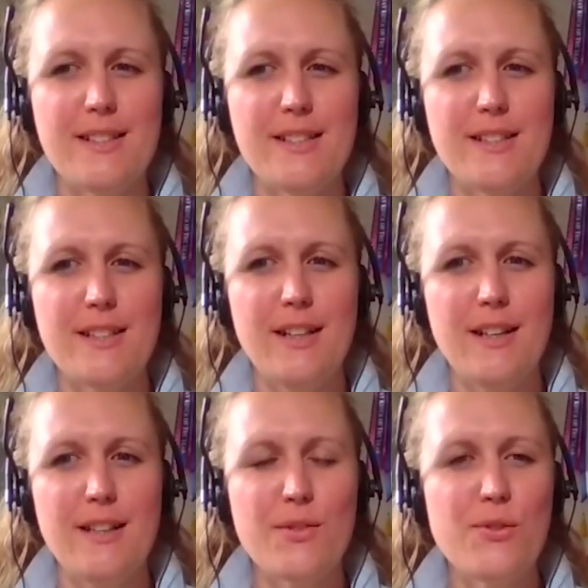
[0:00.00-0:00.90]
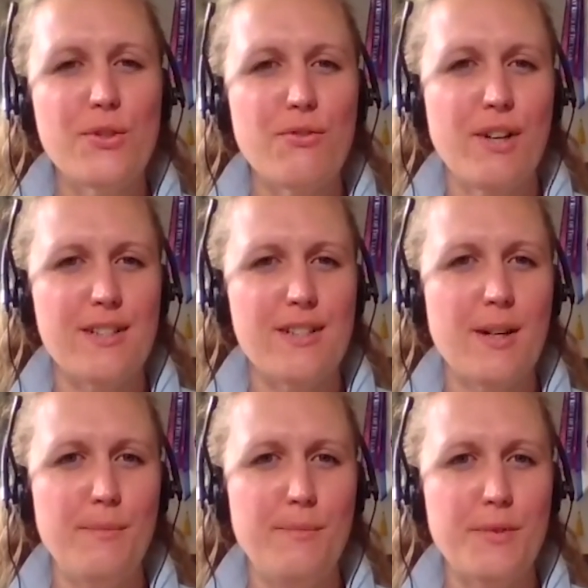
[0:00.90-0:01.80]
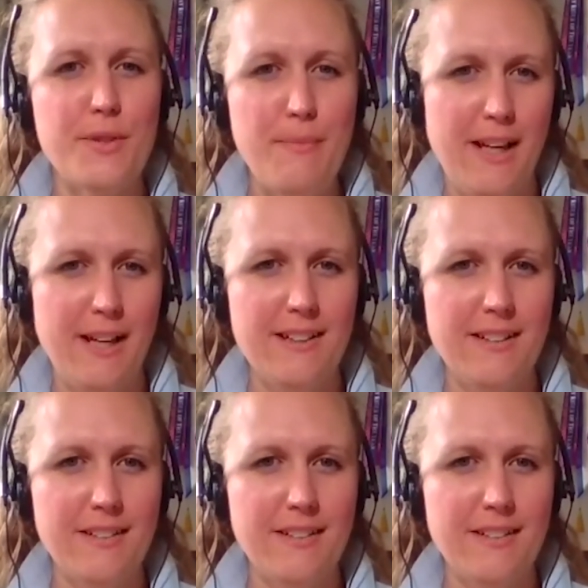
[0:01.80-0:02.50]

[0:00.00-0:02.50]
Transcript: is horse riders come to me